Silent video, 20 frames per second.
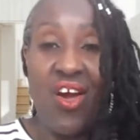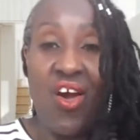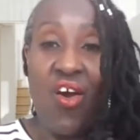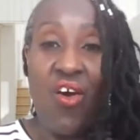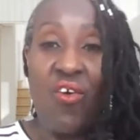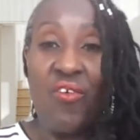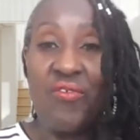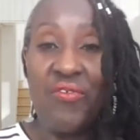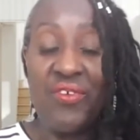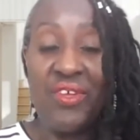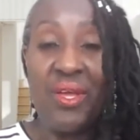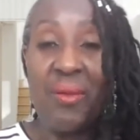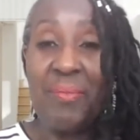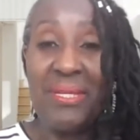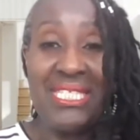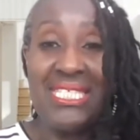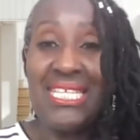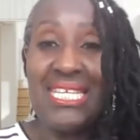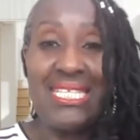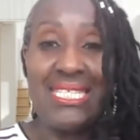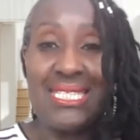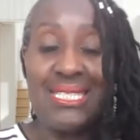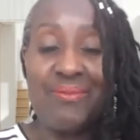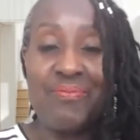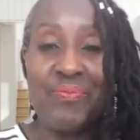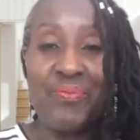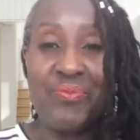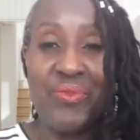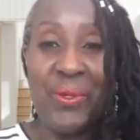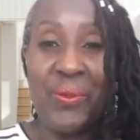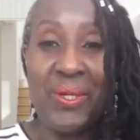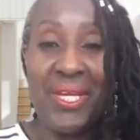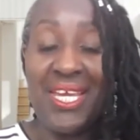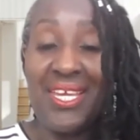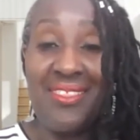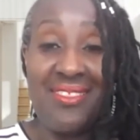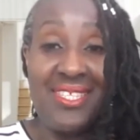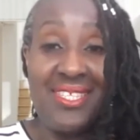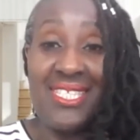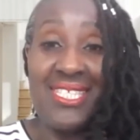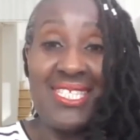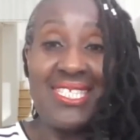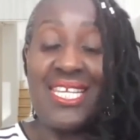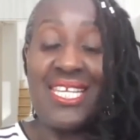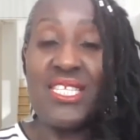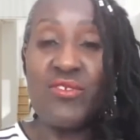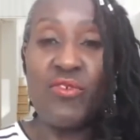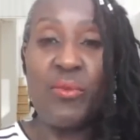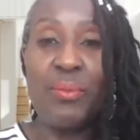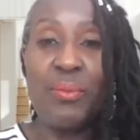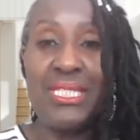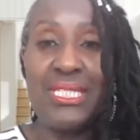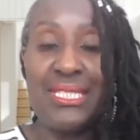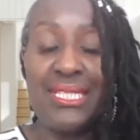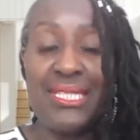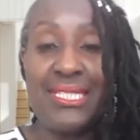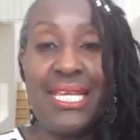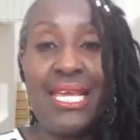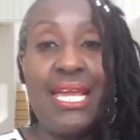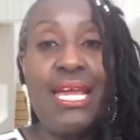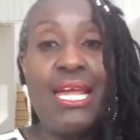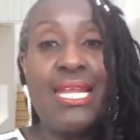of a business. Okay, the success of a business.